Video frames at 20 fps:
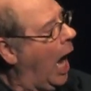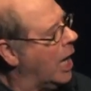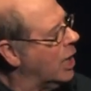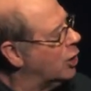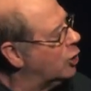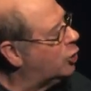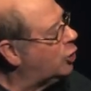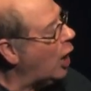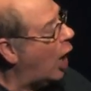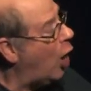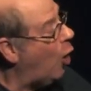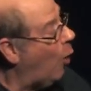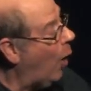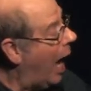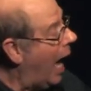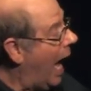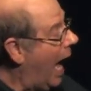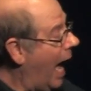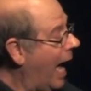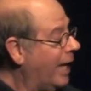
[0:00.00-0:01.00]
So
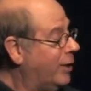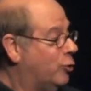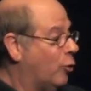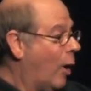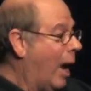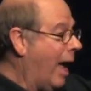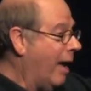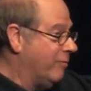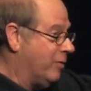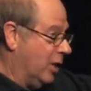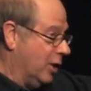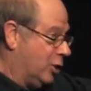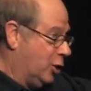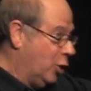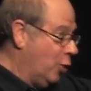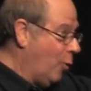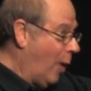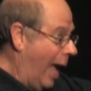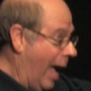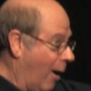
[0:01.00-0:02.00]
I drive the
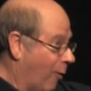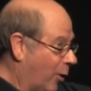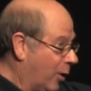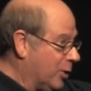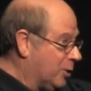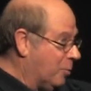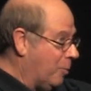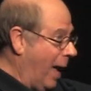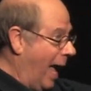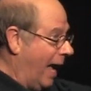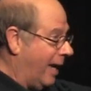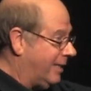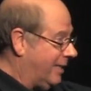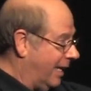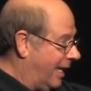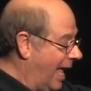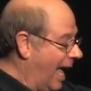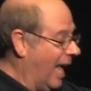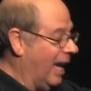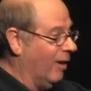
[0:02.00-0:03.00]
two hours back to
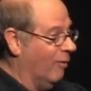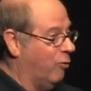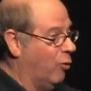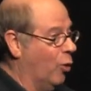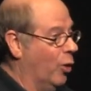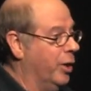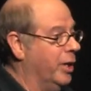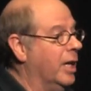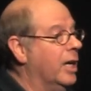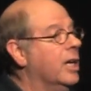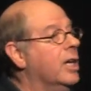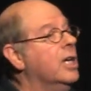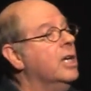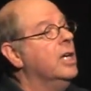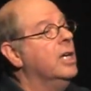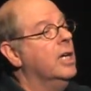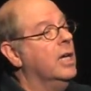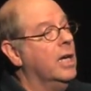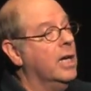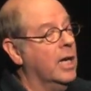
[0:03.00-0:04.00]
California,
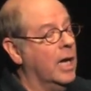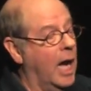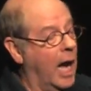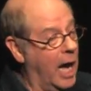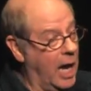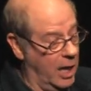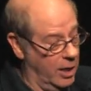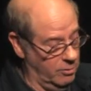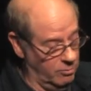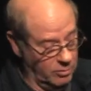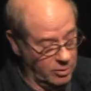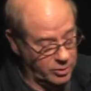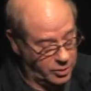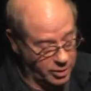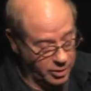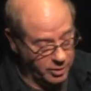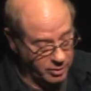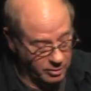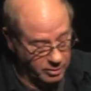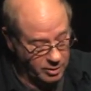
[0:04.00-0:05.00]
uh,
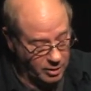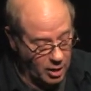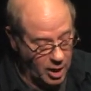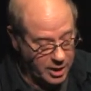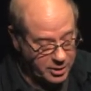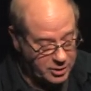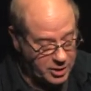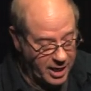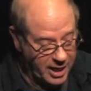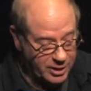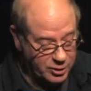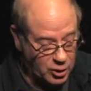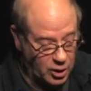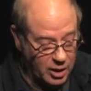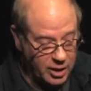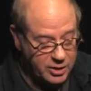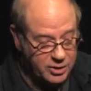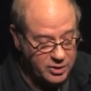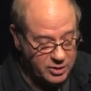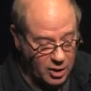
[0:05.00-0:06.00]
to Los
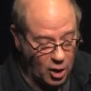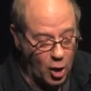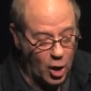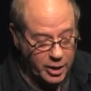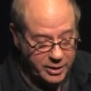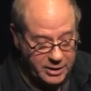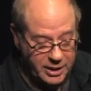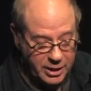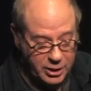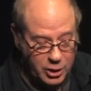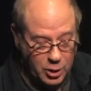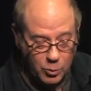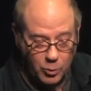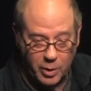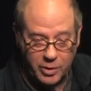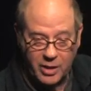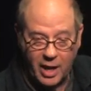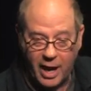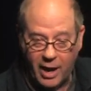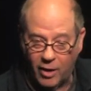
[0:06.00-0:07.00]
Angeles, audition
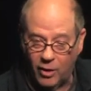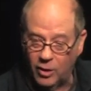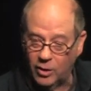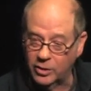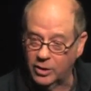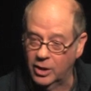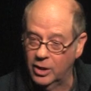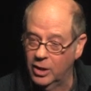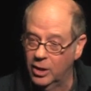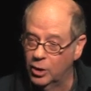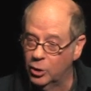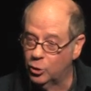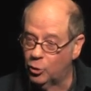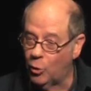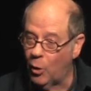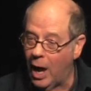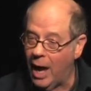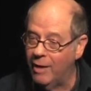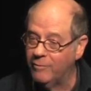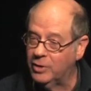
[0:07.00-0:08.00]
with Harold,
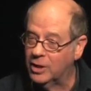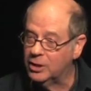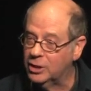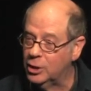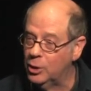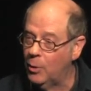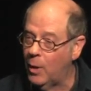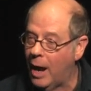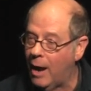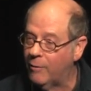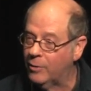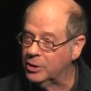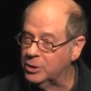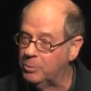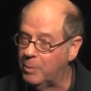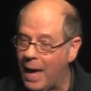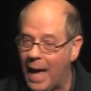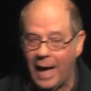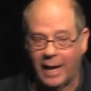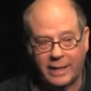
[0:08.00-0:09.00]
drive the two hours
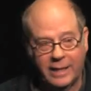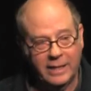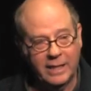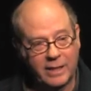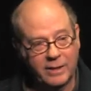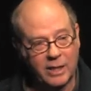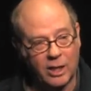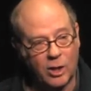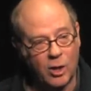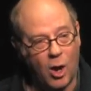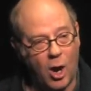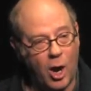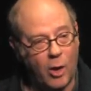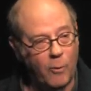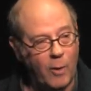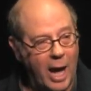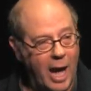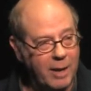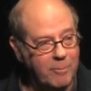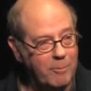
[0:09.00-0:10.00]
back, and in the car
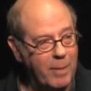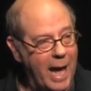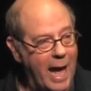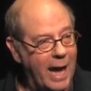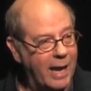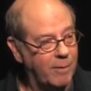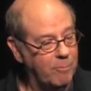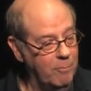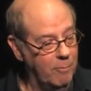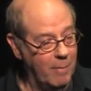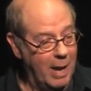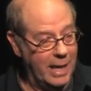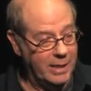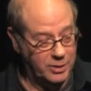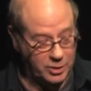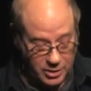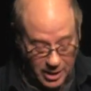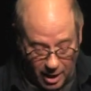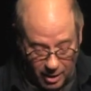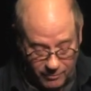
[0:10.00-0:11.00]
ride back, my
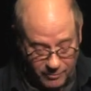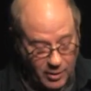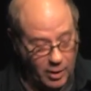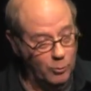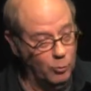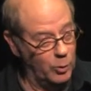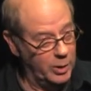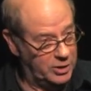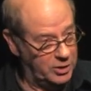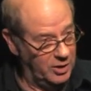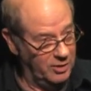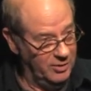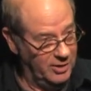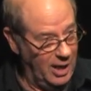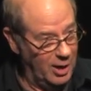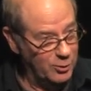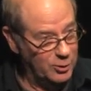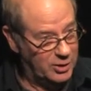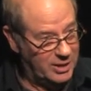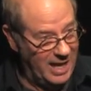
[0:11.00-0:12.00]
cell phone, which in
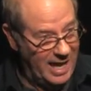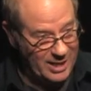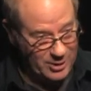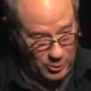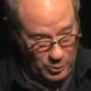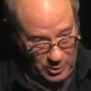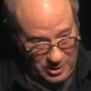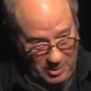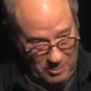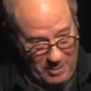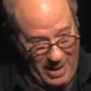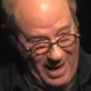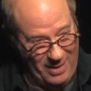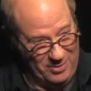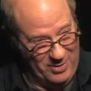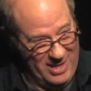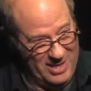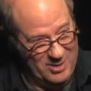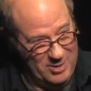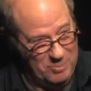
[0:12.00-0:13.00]
those days was
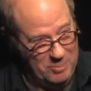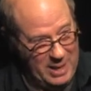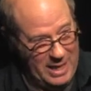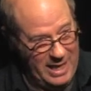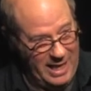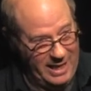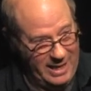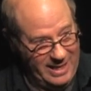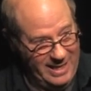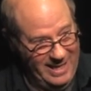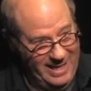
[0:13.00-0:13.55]
about this big,